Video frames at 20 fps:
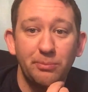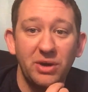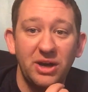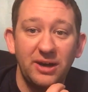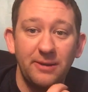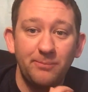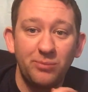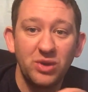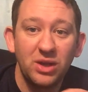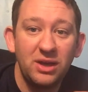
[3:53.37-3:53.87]

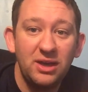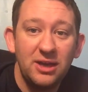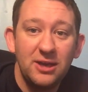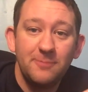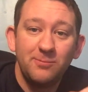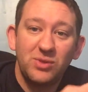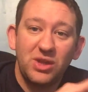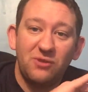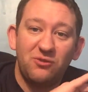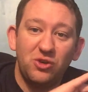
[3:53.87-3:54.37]
But
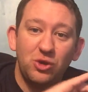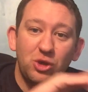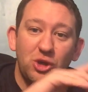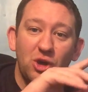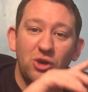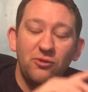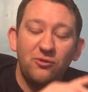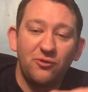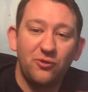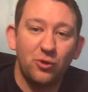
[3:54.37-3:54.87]
if you
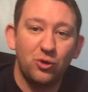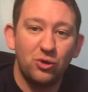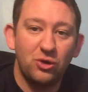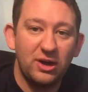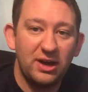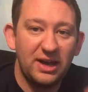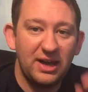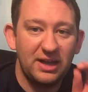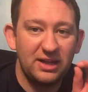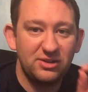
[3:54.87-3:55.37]
go for